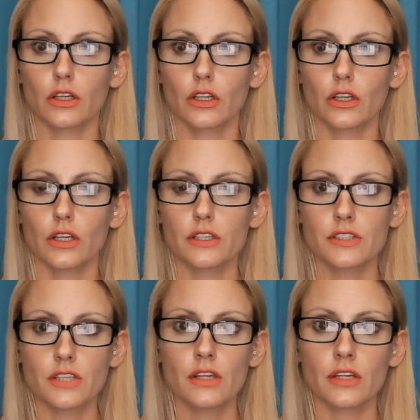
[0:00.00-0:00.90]
say
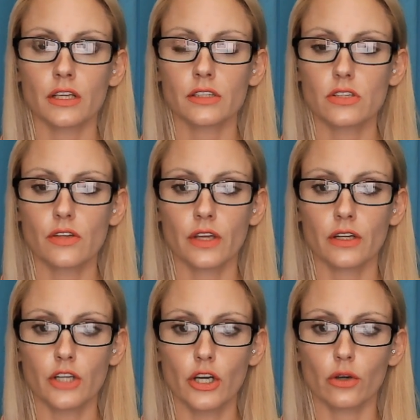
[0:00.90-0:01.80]
things that they
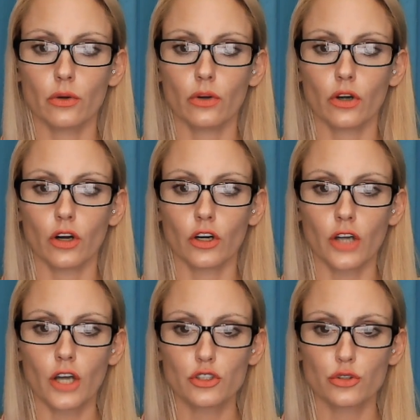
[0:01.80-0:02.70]
know are not
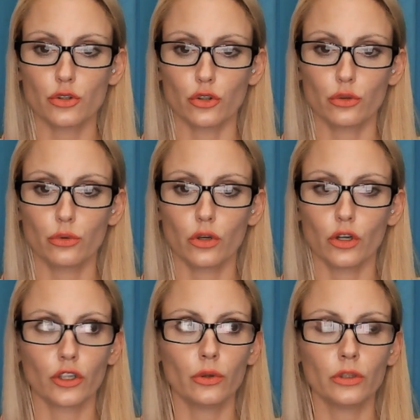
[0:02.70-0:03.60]
true or
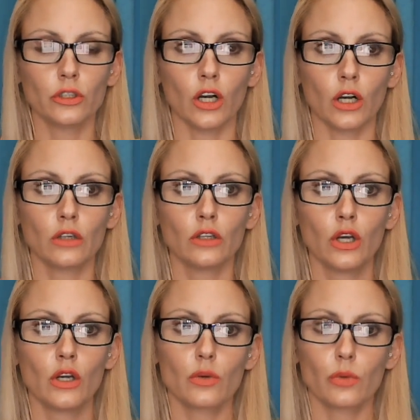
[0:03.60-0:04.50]
go along
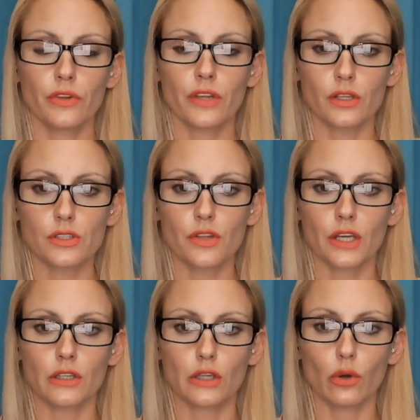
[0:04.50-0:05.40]
with things that they
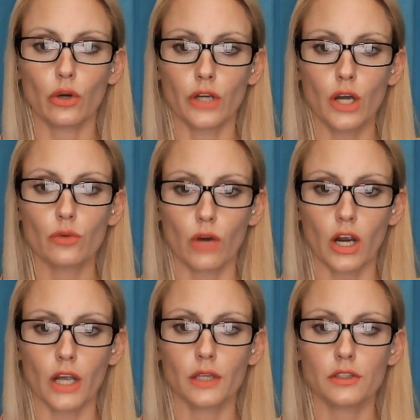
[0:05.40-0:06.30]
know are not
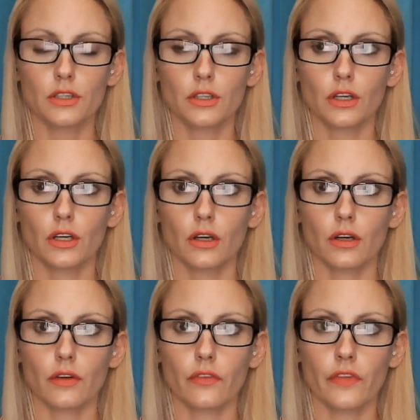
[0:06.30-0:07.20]
right
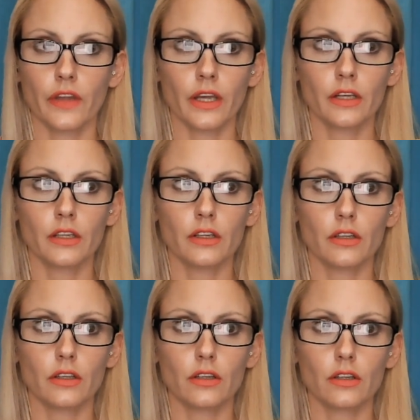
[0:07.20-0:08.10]
than
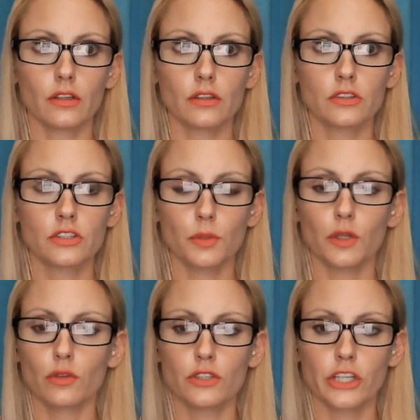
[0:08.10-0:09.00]
to be
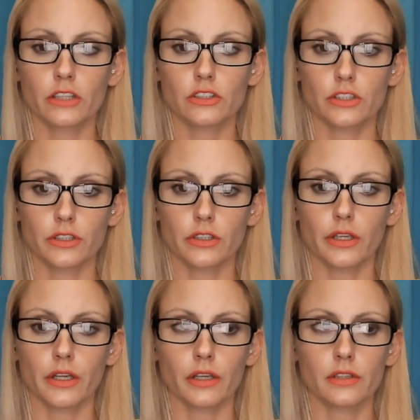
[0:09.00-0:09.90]
rejected
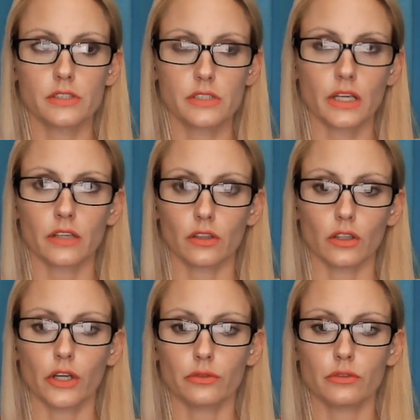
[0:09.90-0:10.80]
and stand
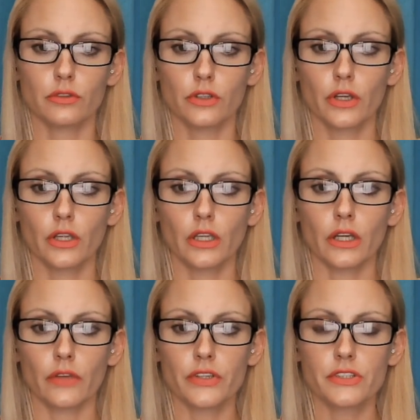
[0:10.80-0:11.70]
alone. And
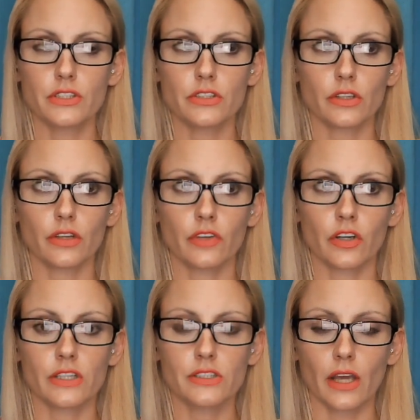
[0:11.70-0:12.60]
this is a very
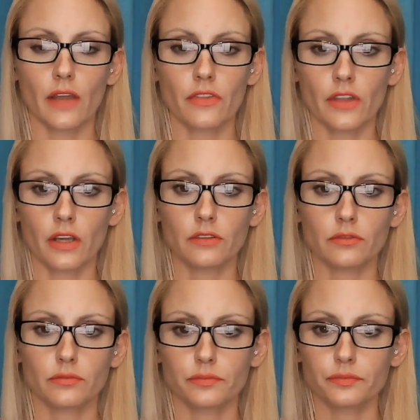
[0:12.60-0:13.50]
sad thing.
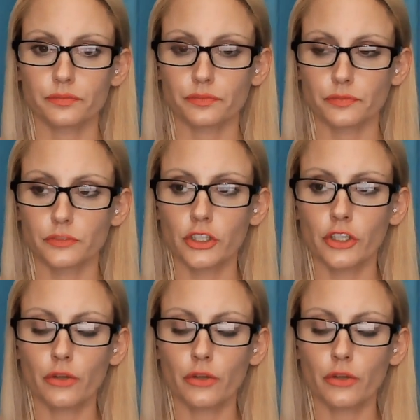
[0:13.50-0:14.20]
You know,